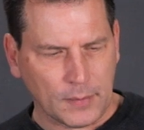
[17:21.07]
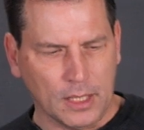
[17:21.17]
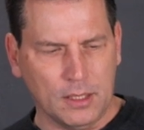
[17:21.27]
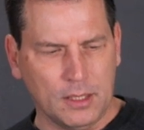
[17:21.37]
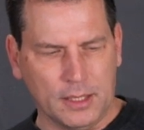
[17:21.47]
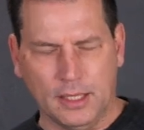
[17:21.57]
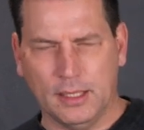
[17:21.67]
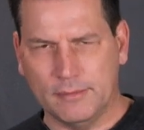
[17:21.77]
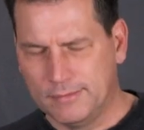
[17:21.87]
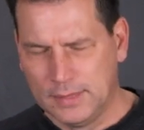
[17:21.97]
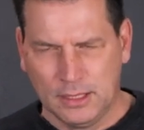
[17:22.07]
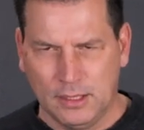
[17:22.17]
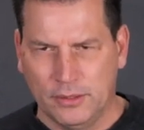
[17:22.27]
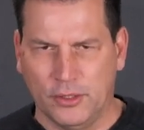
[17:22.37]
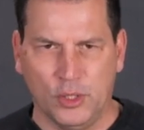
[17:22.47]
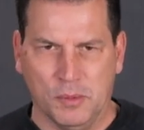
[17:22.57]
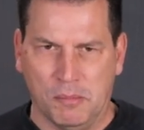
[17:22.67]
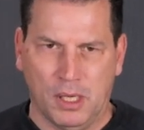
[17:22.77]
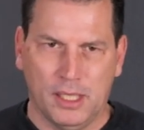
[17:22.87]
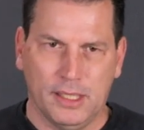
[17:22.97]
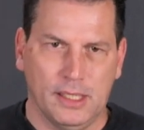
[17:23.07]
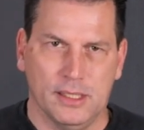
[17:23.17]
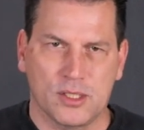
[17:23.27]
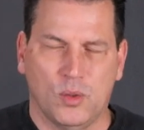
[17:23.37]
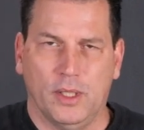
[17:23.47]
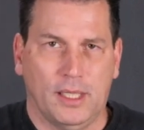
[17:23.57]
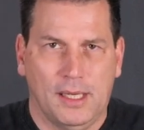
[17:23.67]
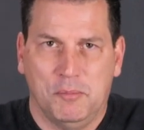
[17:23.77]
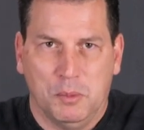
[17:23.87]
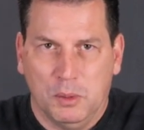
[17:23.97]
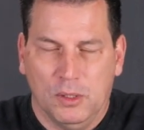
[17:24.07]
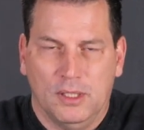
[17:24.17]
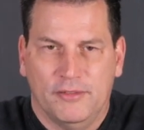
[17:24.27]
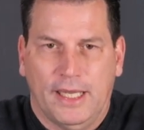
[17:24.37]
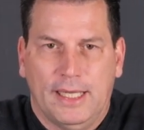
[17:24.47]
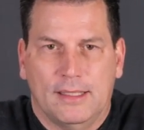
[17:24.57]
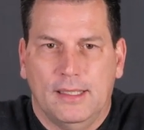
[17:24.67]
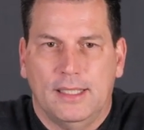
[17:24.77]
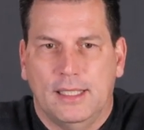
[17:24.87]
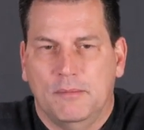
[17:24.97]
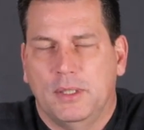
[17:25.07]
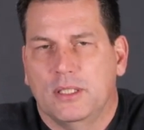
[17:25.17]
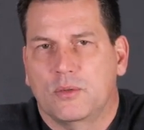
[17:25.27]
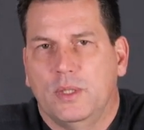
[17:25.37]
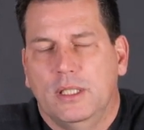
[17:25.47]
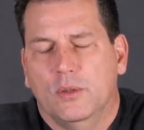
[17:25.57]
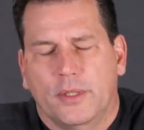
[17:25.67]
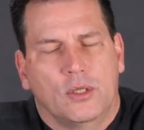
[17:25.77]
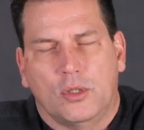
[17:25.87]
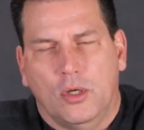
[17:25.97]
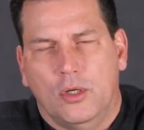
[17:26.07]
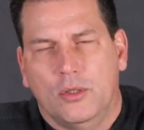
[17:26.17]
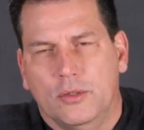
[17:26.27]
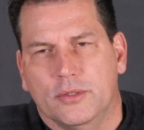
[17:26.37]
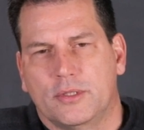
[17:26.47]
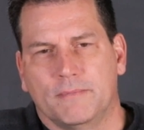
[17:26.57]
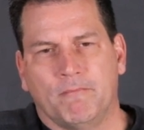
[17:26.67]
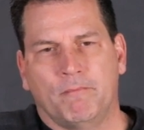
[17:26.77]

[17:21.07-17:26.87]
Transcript: Uh, again, the human body is quite capable of handling it because we deal with alcohols